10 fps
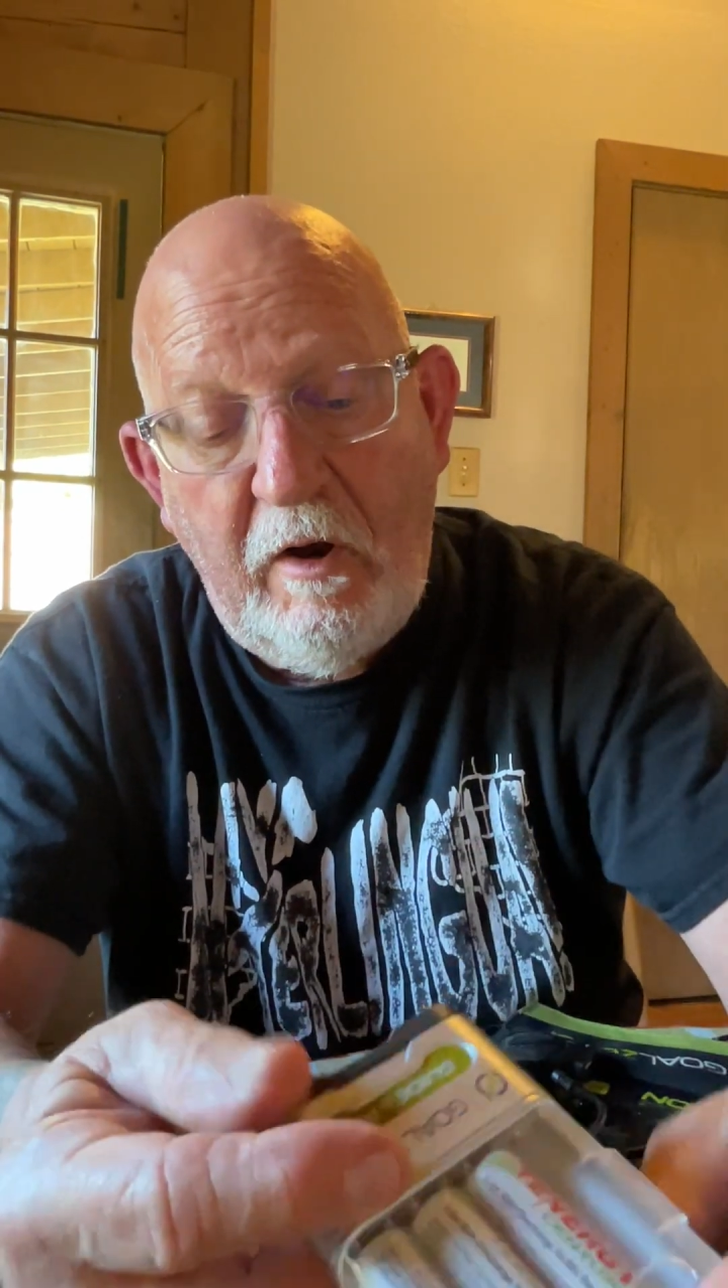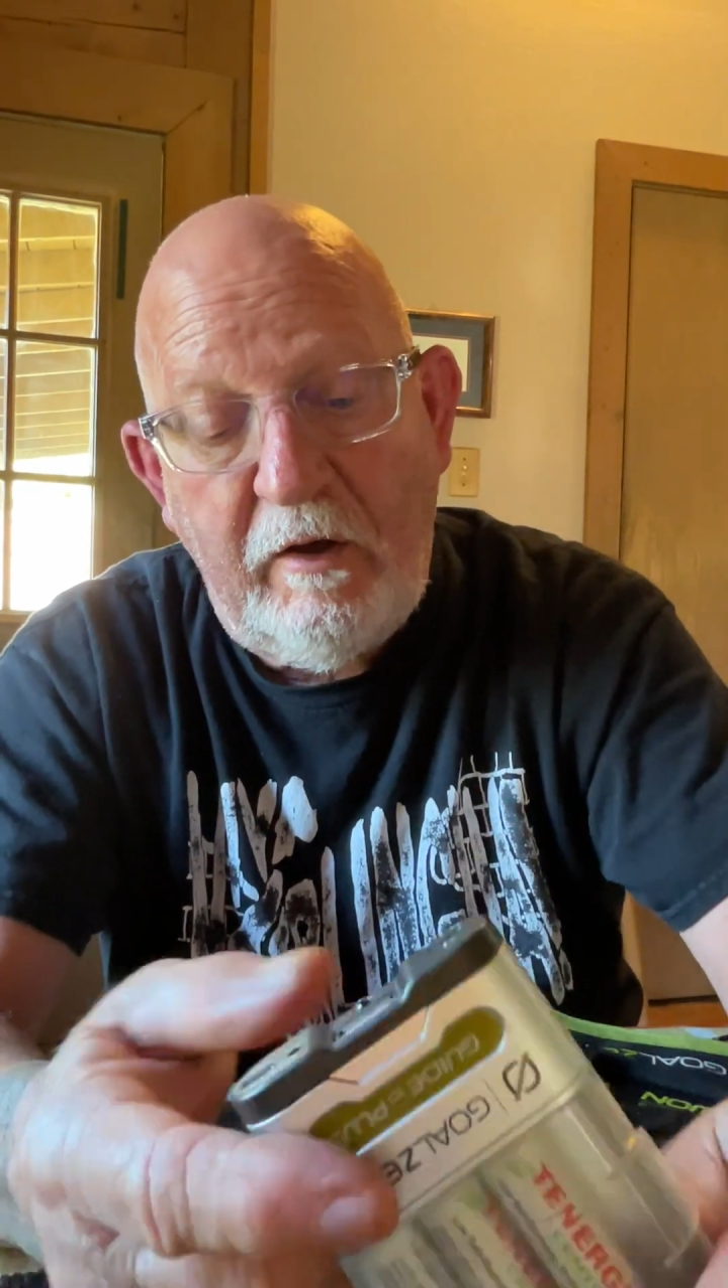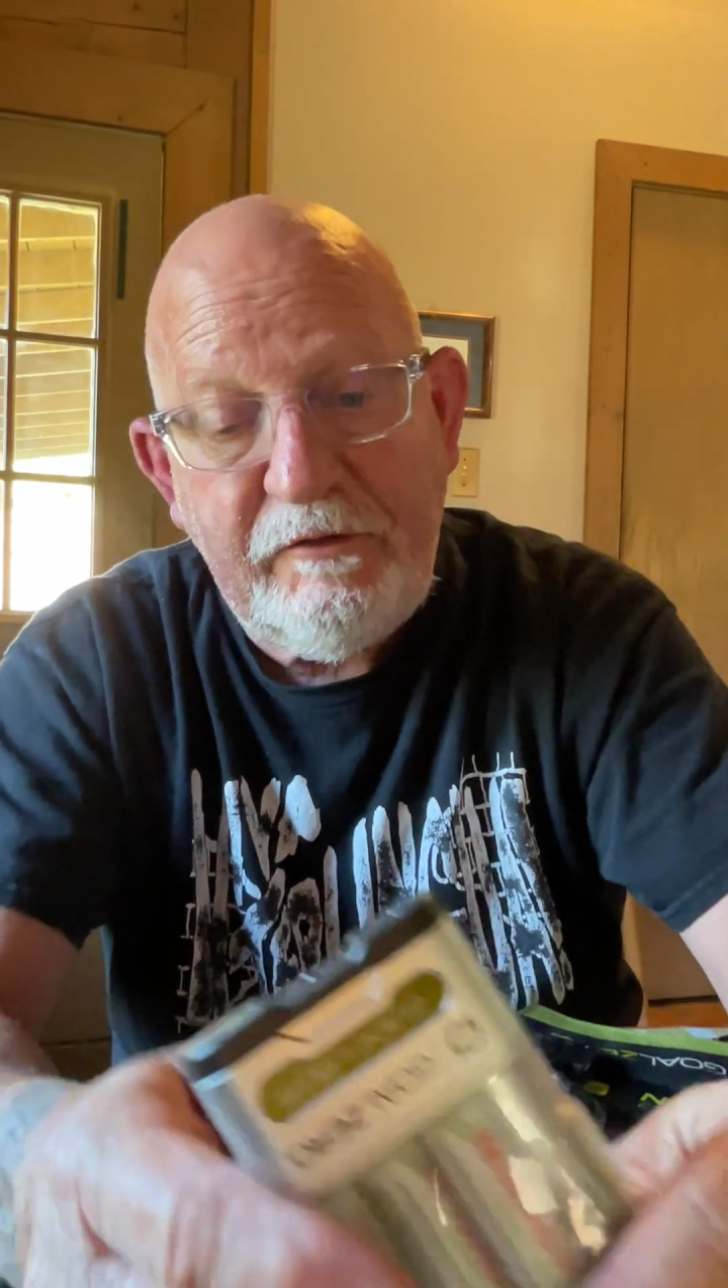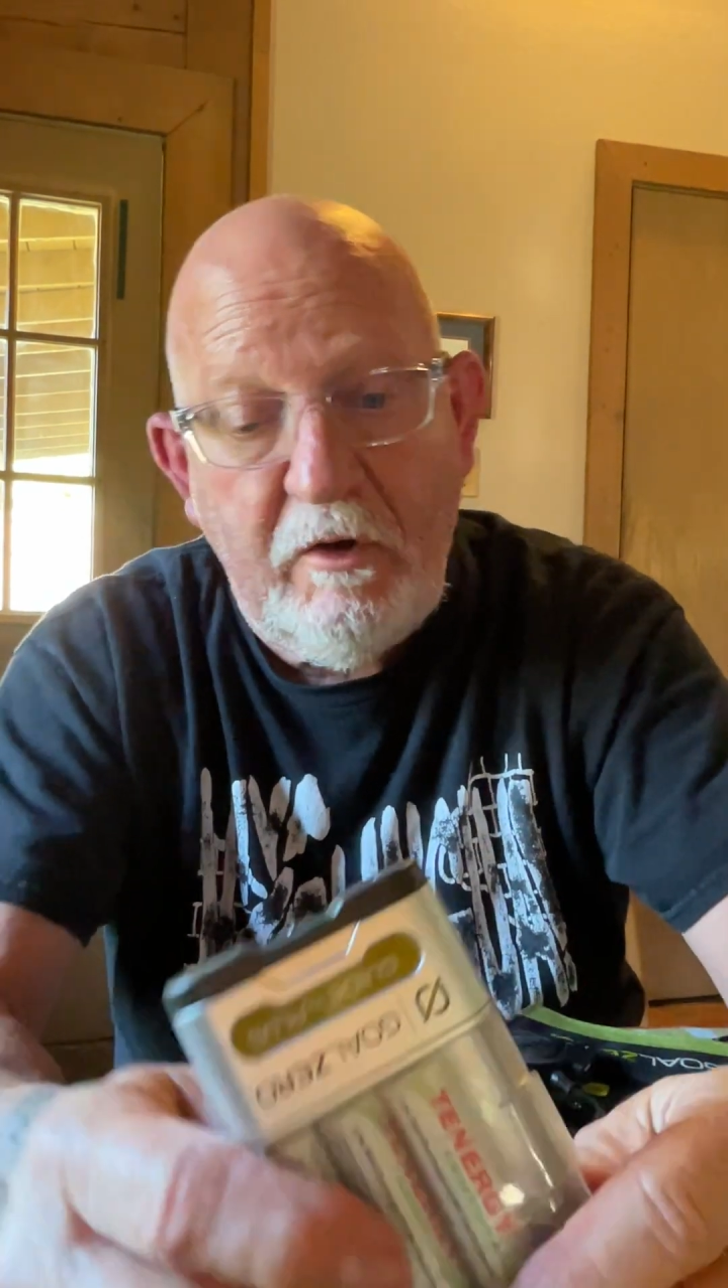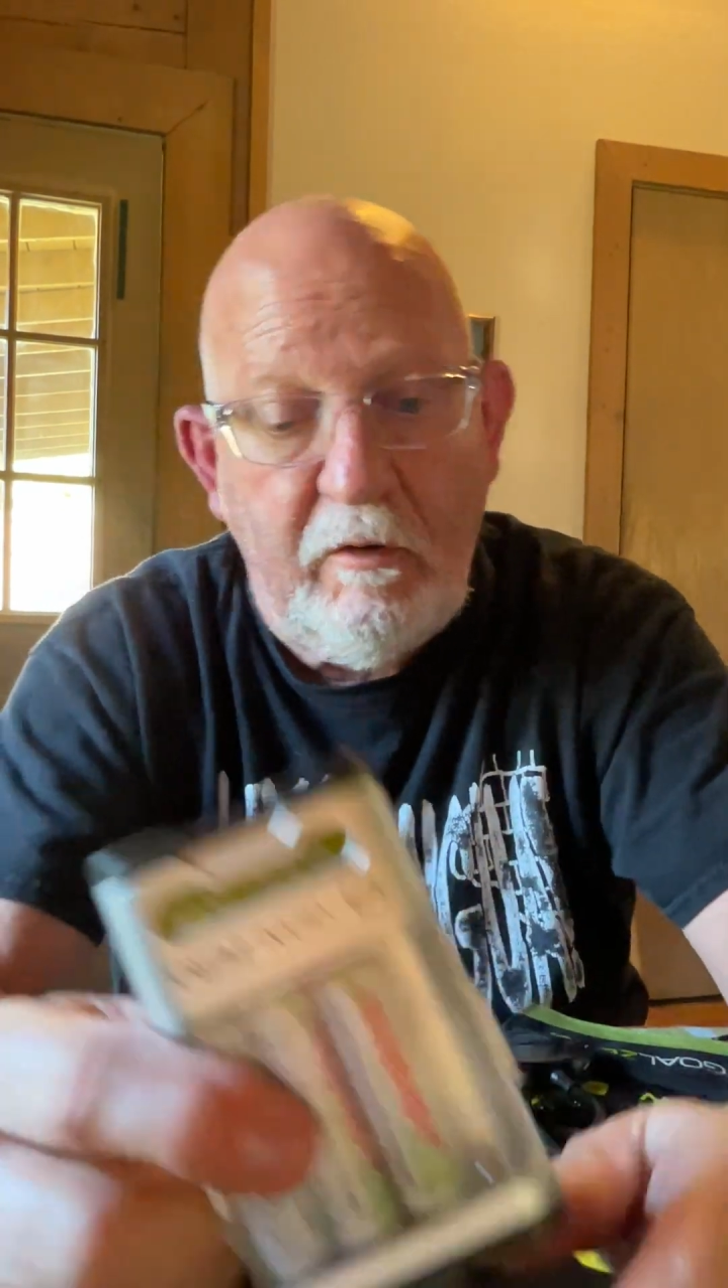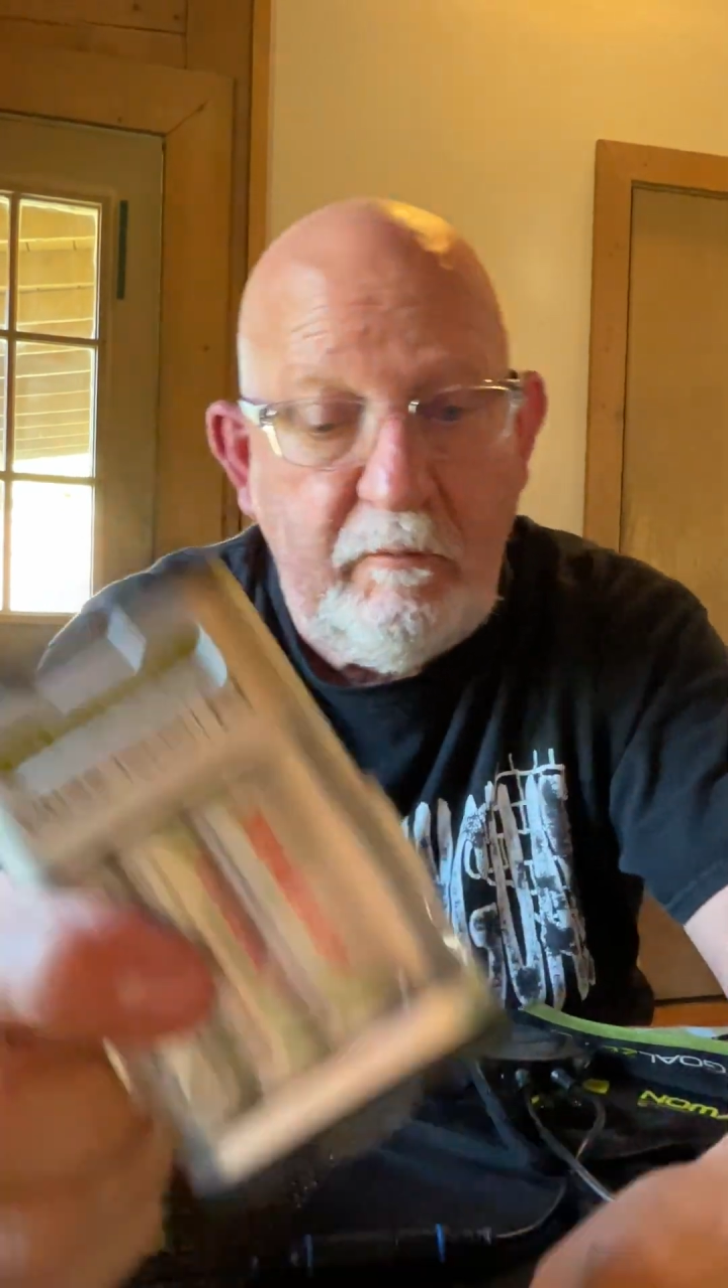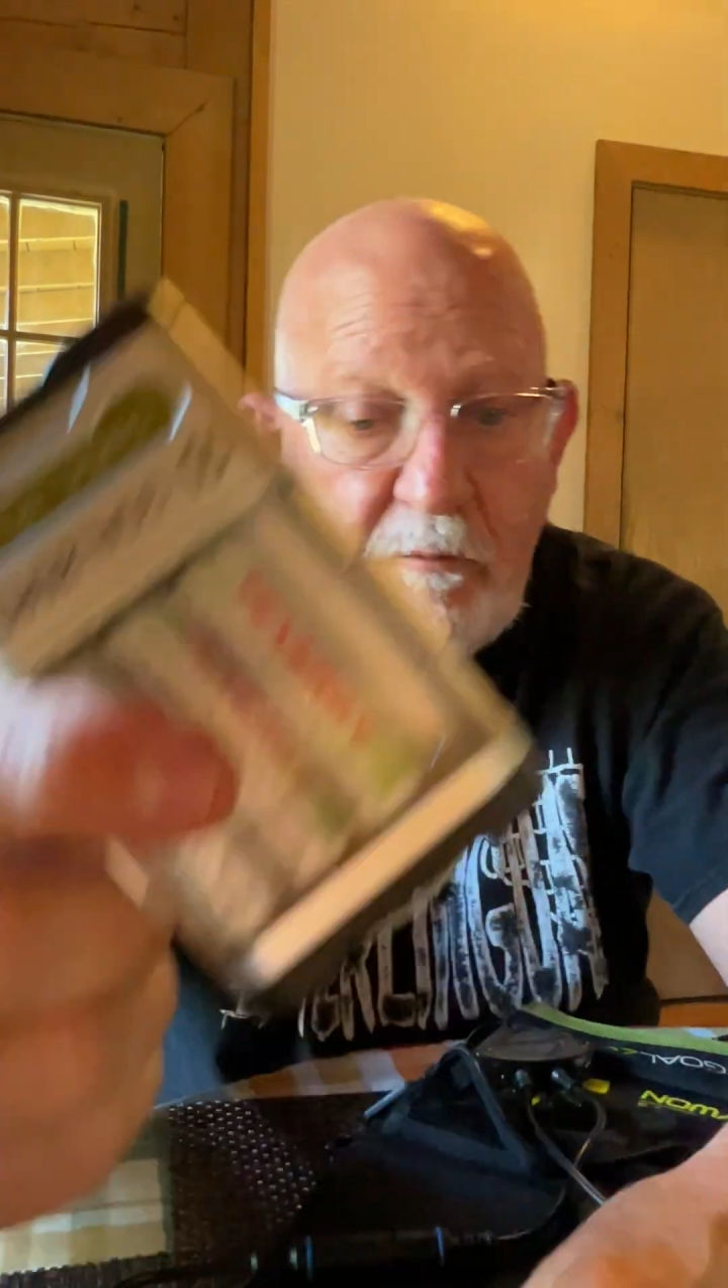also